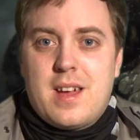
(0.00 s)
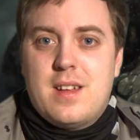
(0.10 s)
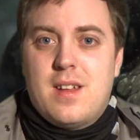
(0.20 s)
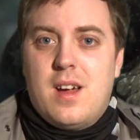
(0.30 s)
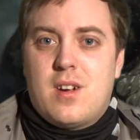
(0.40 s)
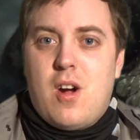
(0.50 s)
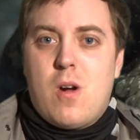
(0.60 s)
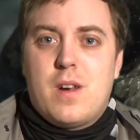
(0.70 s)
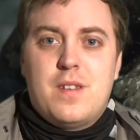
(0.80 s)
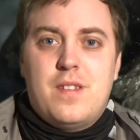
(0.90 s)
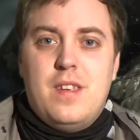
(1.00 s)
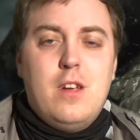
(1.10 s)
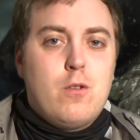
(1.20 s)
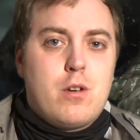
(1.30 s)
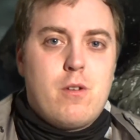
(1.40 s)
like a guarded
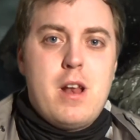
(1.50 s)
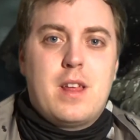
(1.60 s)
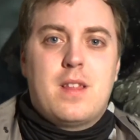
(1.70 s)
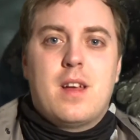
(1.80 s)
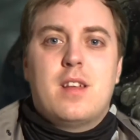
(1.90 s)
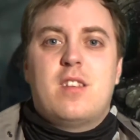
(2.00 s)
secret or anything.